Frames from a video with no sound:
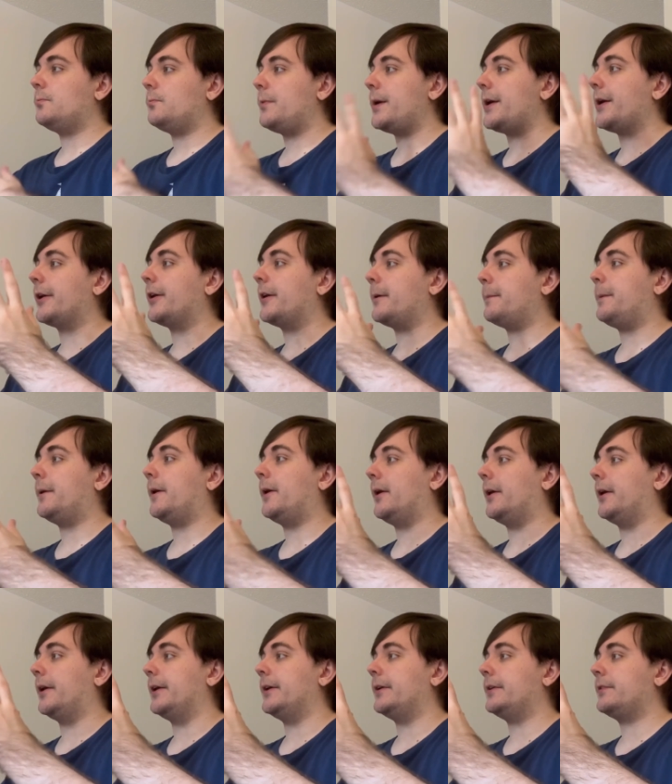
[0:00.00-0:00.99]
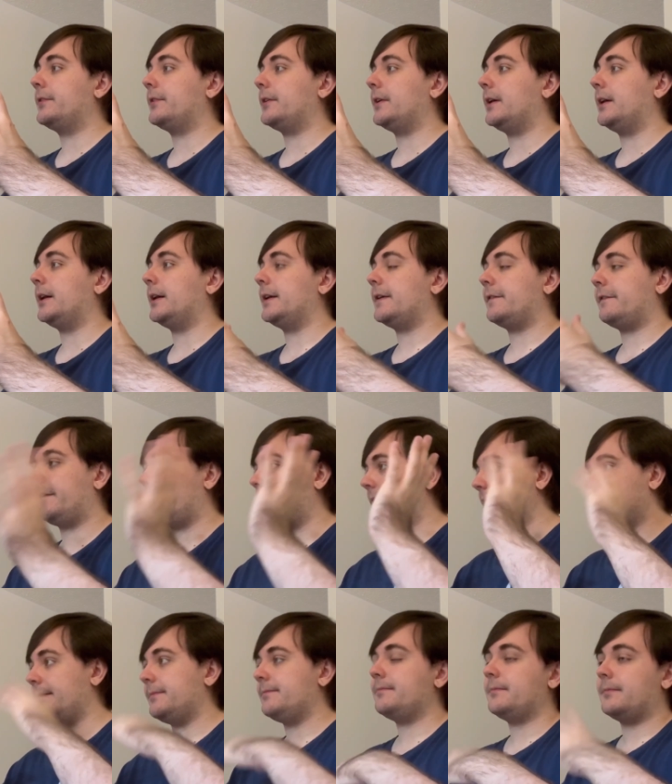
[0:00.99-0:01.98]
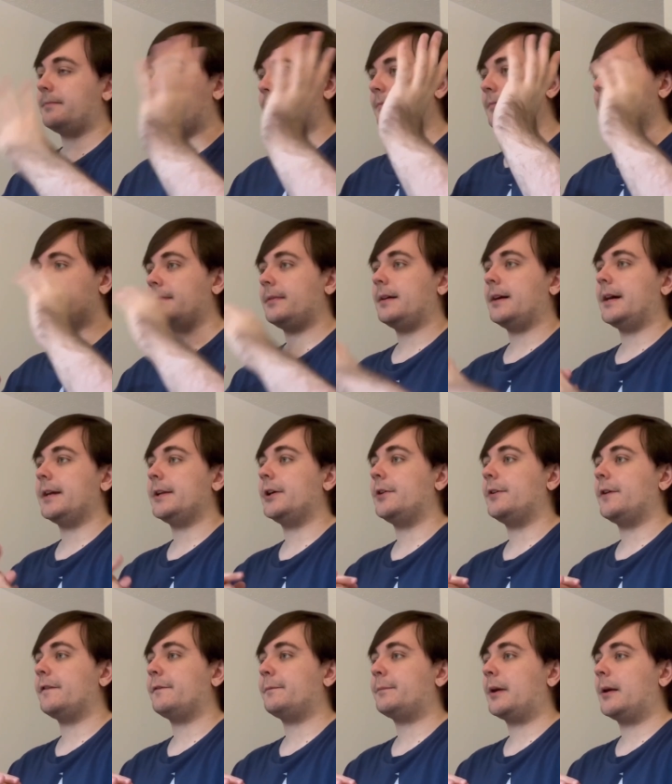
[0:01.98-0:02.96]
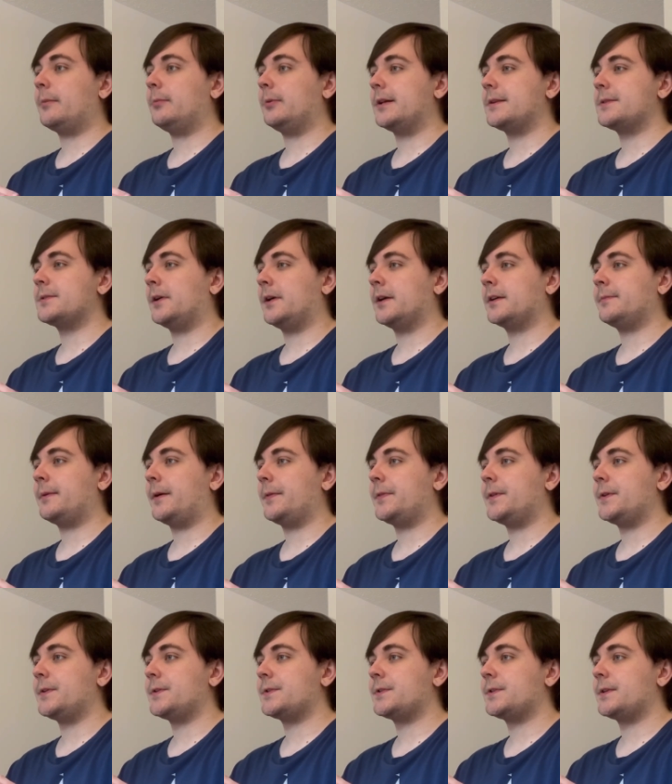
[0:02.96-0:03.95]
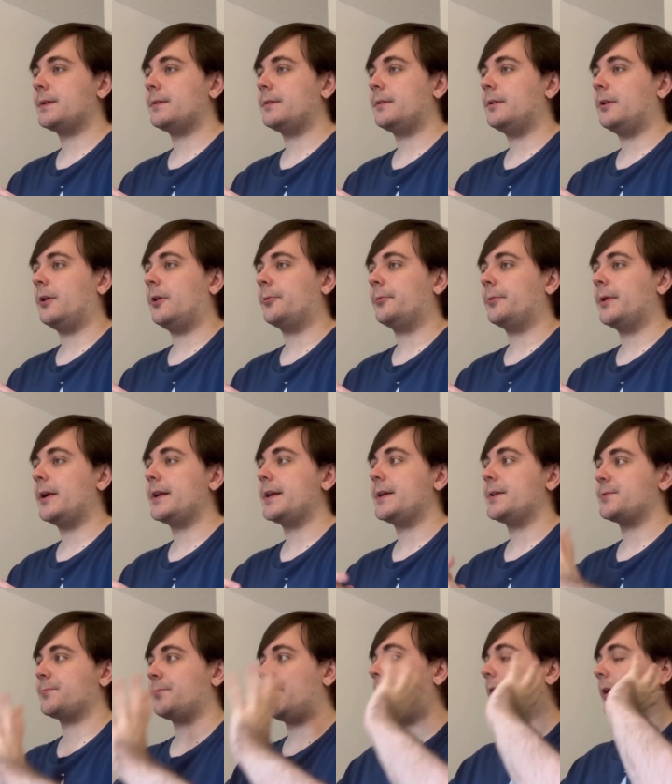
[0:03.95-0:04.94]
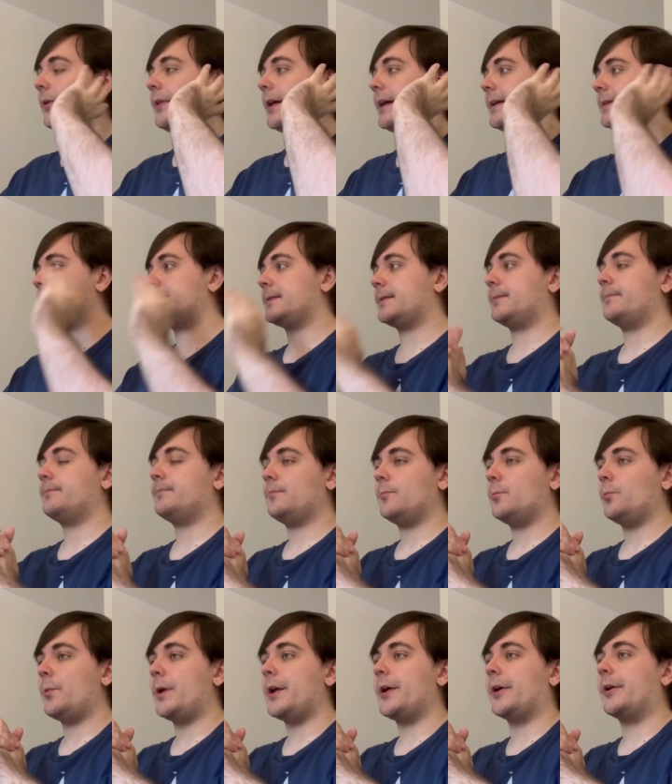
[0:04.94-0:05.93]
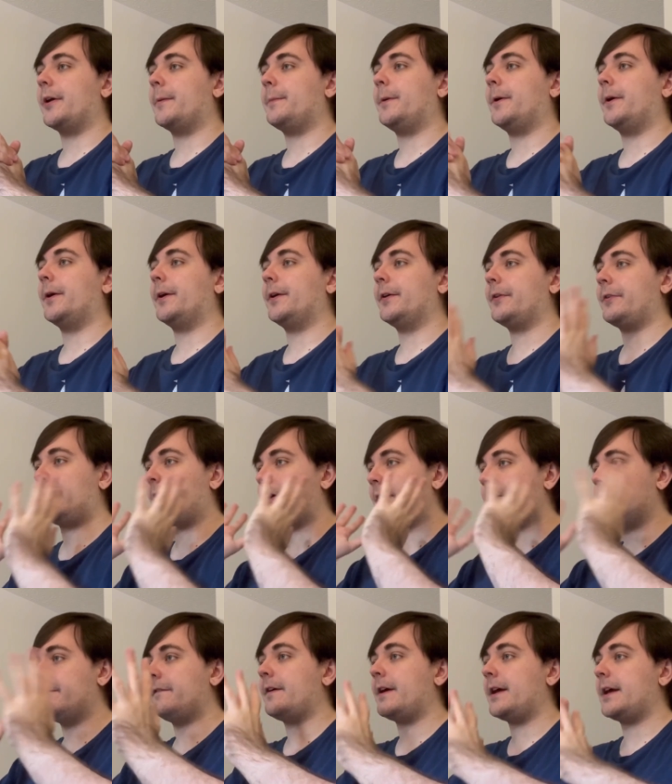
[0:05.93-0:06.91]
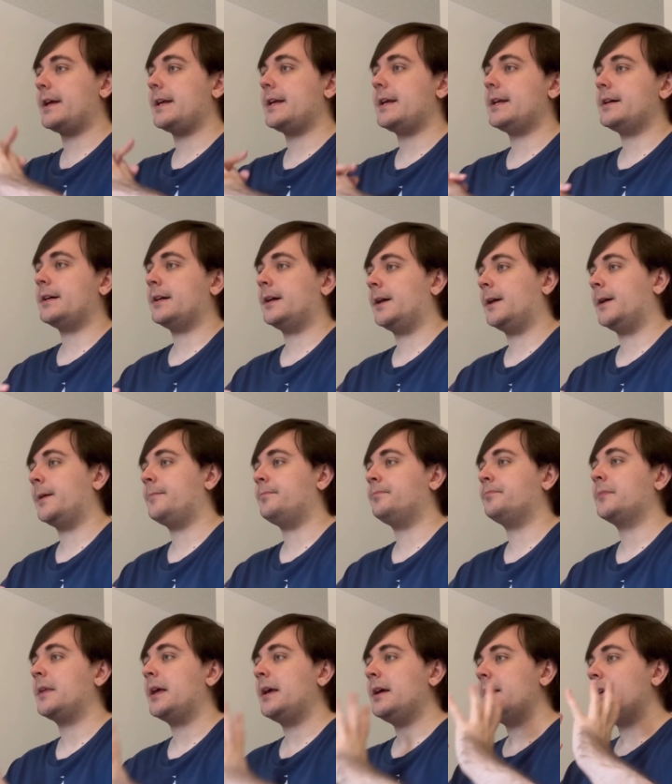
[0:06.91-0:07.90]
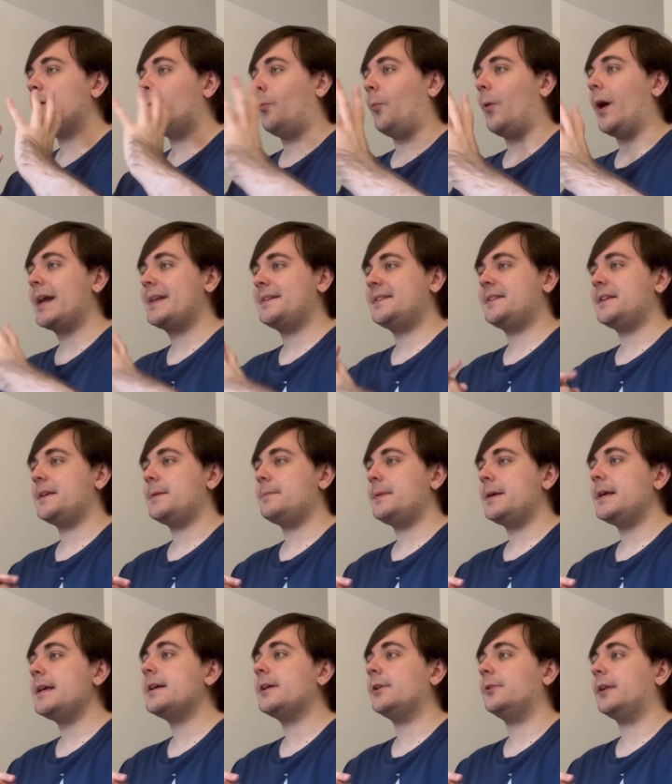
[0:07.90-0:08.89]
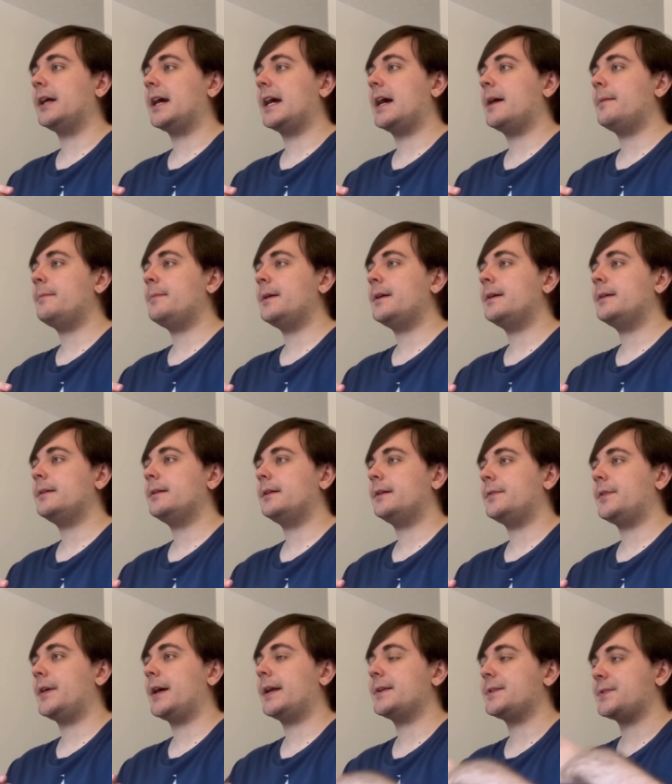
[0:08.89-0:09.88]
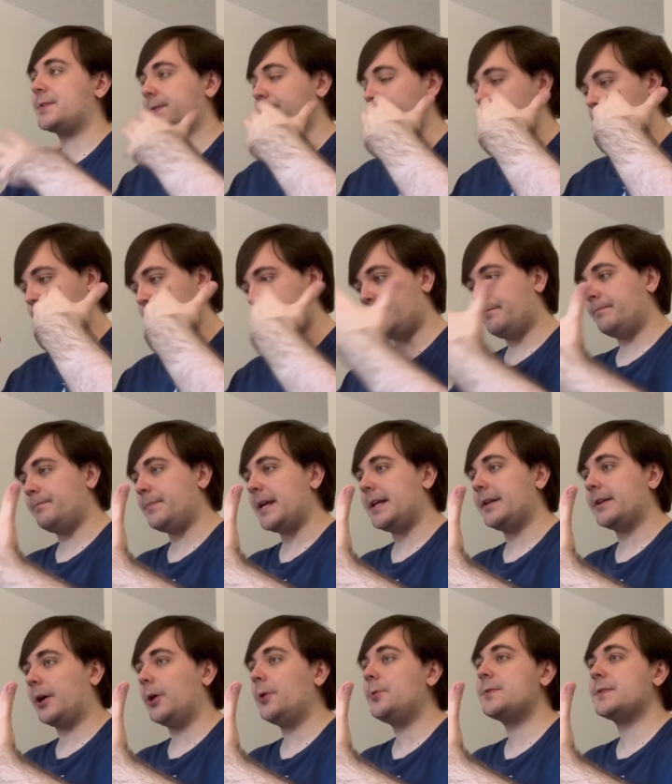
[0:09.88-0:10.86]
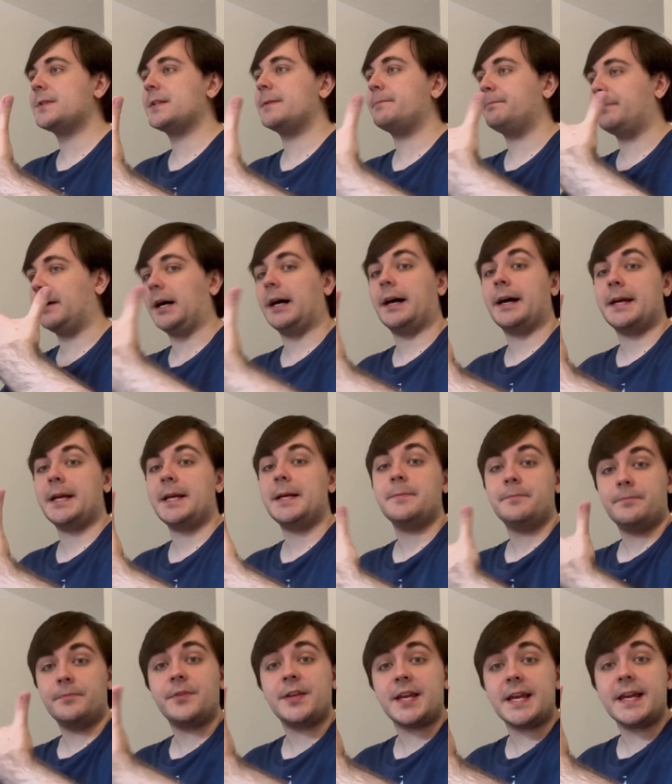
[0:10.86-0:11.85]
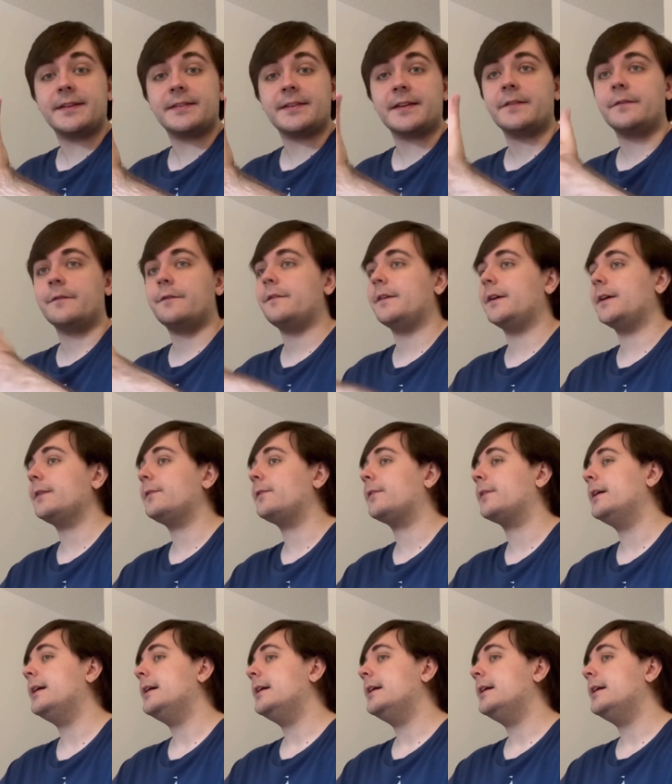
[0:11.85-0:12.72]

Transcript: we are apart. Uh, if I I know I've probably talked about this already as well that we are a part of a um, YTP collab that is being hosted by the It and Fit,